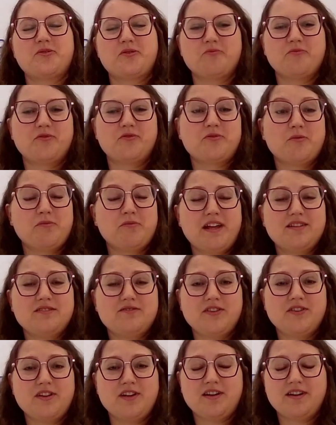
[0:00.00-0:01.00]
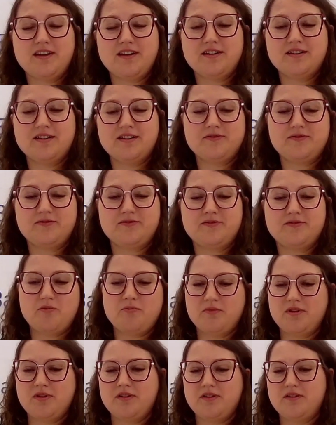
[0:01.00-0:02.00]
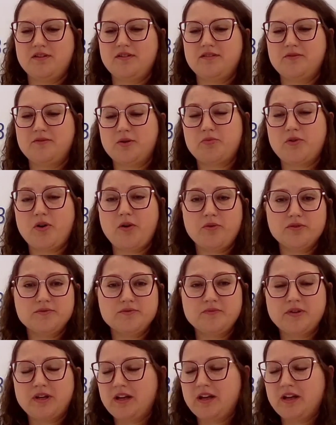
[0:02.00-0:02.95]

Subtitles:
from Latvia and from abroad,